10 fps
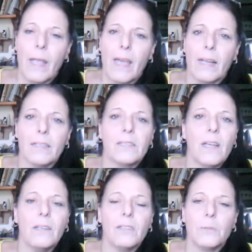And I
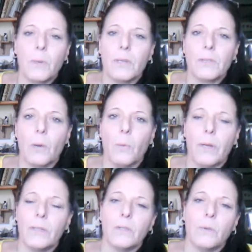say this because I
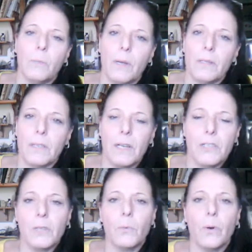went into a
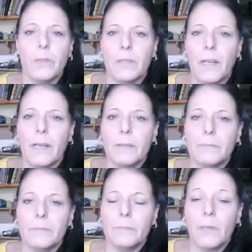meditation one day.
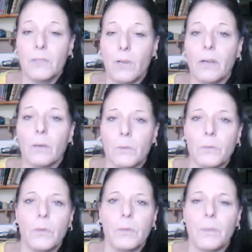My daughter
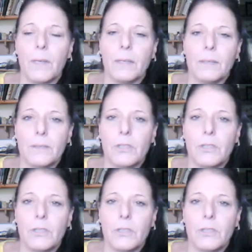was with me.